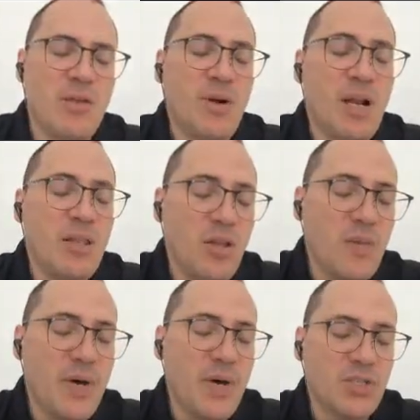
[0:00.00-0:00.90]
There were
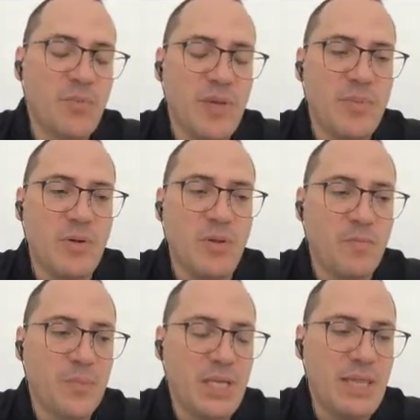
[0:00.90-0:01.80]
another bunch of
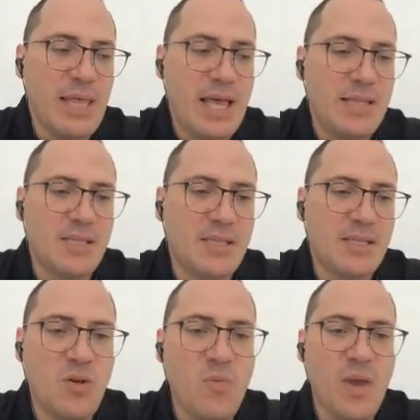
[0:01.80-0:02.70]
people that
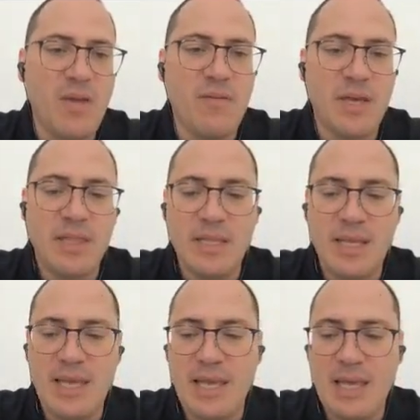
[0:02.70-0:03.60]
saw
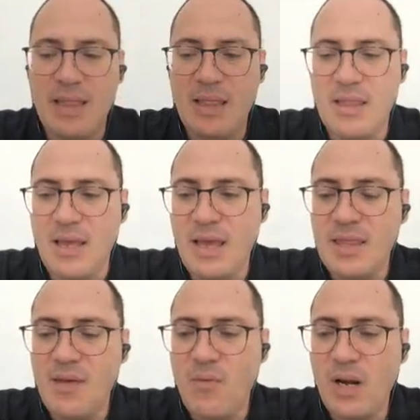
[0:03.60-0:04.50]
Maven,
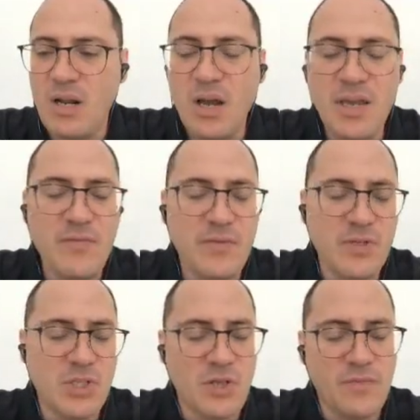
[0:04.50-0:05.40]
and they were longing
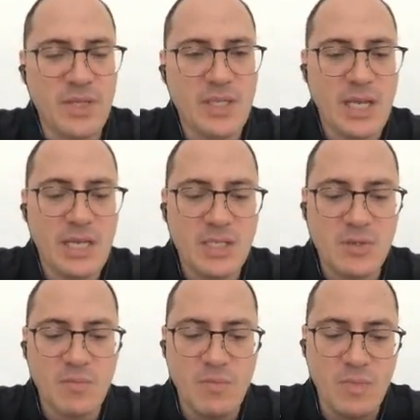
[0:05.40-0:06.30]
for something. That
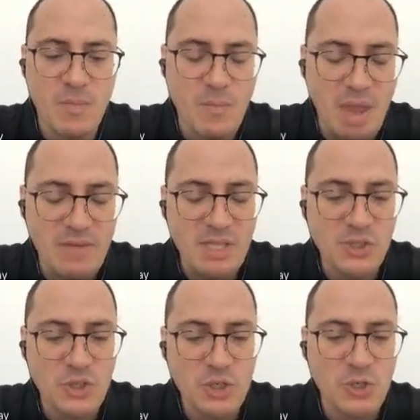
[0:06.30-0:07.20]
is, the Maven
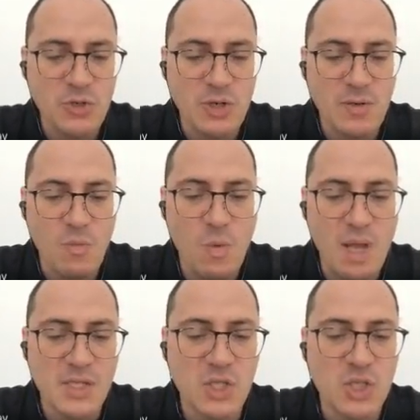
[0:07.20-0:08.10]
structure
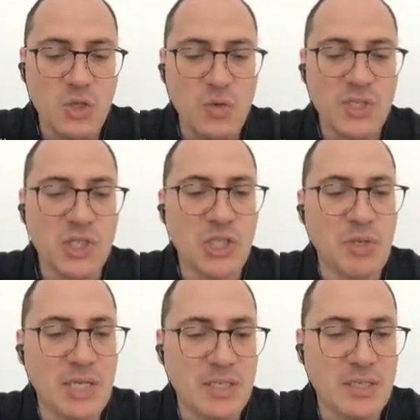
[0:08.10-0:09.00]
was too
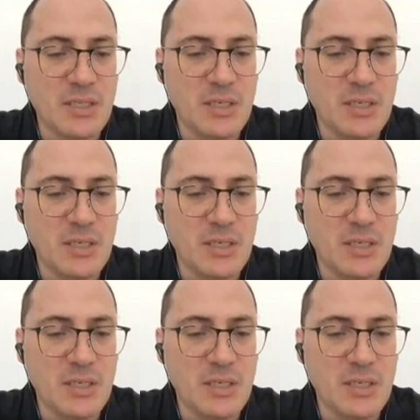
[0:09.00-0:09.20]
strict.